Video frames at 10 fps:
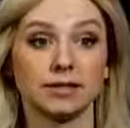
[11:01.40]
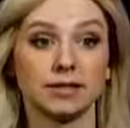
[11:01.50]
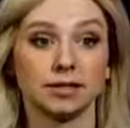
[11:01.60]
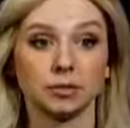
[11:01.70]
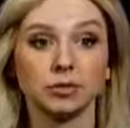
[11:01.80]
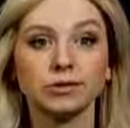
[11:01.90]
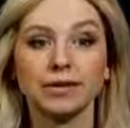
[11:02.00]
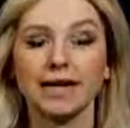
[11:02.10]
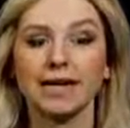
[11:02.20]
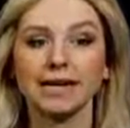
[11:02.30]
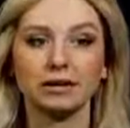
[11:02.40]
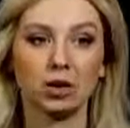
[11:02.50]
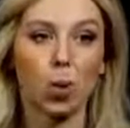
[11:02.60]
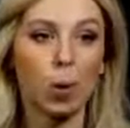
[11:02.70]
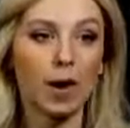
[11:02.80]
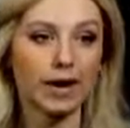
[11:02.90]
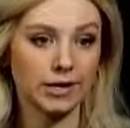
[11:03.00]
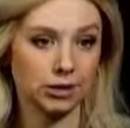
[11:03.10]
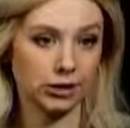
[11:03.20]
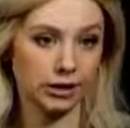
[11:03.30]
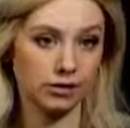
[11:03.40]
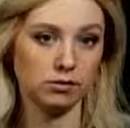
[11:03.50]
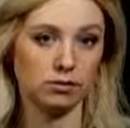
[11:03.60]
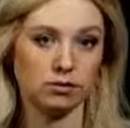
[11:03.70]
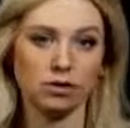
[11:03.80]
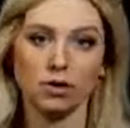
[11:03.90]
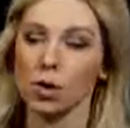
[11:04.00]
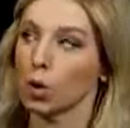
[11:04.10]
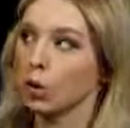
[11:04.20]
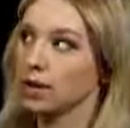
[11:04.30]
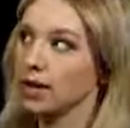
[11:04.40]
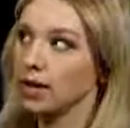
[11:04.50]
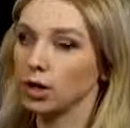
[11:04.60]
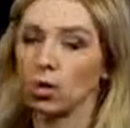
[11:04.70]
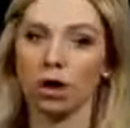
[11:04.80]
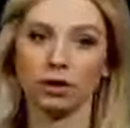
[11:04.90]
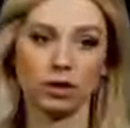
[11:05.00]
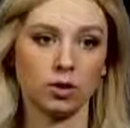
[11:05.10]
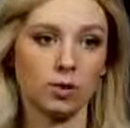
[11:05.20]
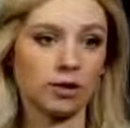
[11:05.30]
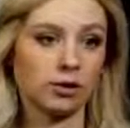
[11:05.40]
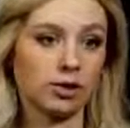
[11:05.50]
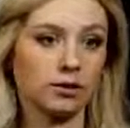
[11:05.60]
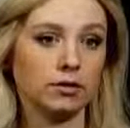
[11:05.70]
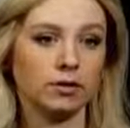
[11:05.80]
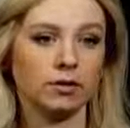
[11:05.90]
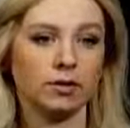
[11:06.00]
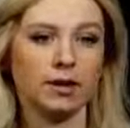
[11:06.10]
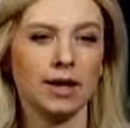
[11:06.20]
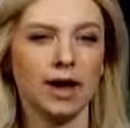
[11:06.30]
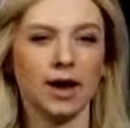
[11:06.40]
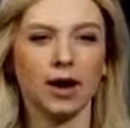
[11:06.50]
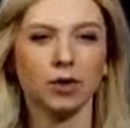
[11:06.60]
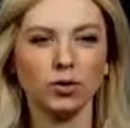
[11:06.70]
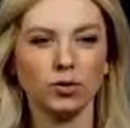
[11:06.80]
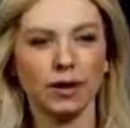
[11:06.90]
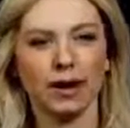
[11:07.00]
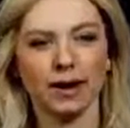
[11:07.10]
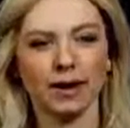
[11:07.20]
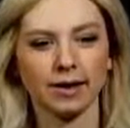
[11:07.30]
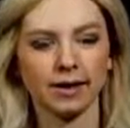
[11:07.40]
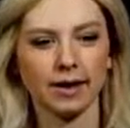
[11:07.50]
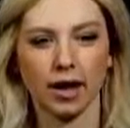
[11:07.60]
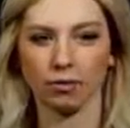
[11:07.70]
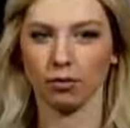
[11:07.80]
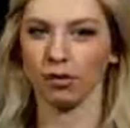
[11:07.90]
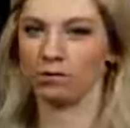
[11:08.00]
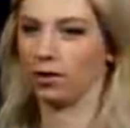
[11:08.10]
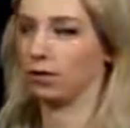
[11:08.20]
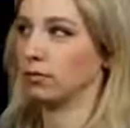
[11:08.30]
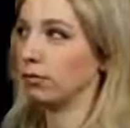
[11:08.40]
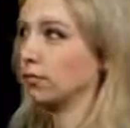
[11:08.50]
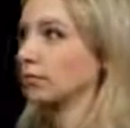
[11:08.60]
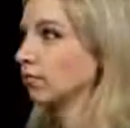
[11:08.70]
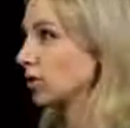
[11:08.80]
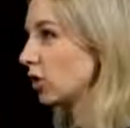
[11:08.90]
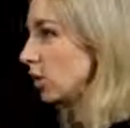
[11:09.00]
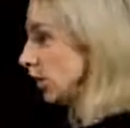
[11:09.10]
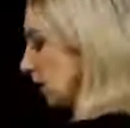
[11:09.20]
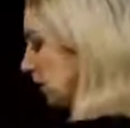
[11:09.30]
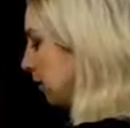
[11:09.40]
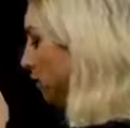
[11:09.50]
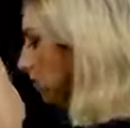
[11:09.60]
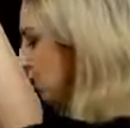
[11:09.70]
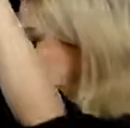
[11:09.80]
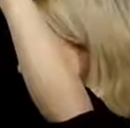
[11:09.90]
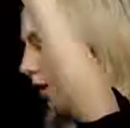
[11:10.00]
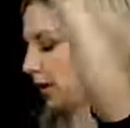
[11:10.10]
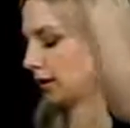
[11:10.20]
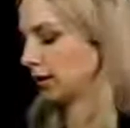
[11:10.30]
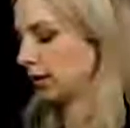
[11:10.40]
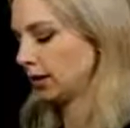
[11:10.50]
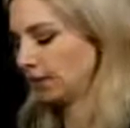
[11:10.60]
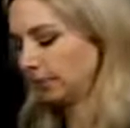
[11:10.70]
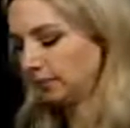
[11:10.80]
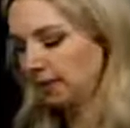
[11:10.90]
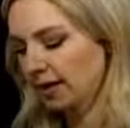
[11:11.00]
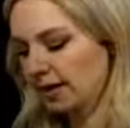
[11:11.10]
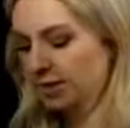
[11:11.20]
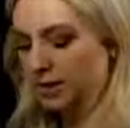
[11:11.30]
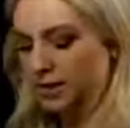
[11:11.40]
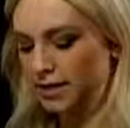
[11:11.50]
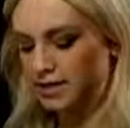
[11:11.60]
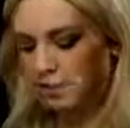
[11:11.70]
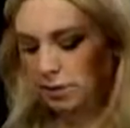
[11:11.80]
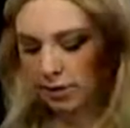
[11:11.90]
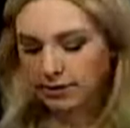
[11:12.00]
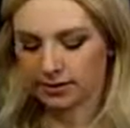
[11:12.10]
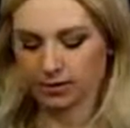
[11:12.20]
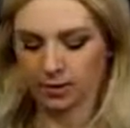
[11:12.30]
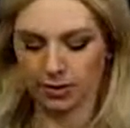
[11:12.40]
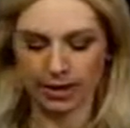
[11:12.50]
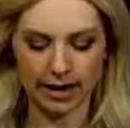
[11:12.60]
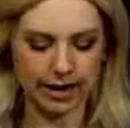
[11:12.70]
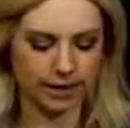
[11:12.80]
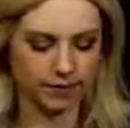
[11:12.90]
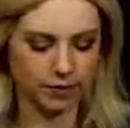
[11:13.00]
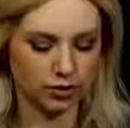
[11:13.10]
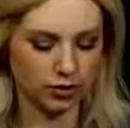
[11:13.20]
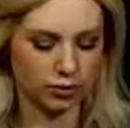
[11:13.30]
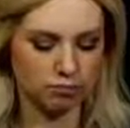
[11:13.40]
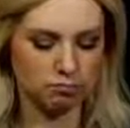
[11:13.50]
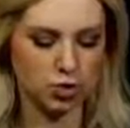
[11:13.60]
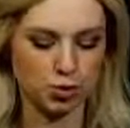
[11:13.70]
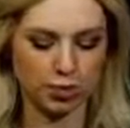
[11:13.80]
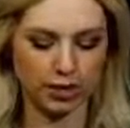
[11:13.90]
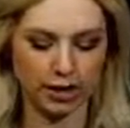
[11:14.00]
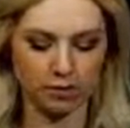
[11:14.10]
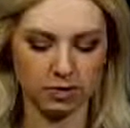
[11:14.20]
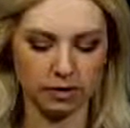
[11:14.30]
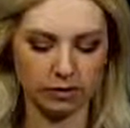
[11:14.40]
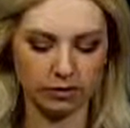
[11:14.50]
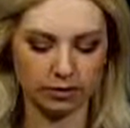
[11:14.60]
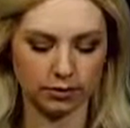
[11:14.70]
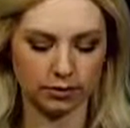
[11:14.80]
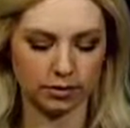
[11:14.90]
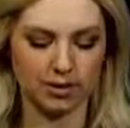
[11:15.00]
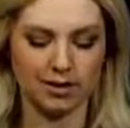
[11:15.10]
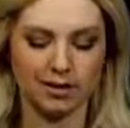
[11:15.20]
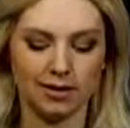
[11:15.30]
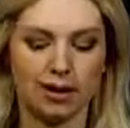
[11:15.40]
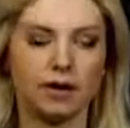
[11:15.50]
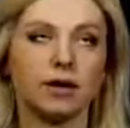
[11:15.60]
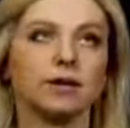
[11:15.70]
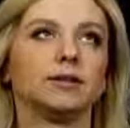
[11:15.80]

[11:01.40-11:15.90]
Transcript: decimals in an equation or an inequality equation? How do I get rid of those? So we'll deal with this one first. How many decimal places do I have to move? How do I clear those uh,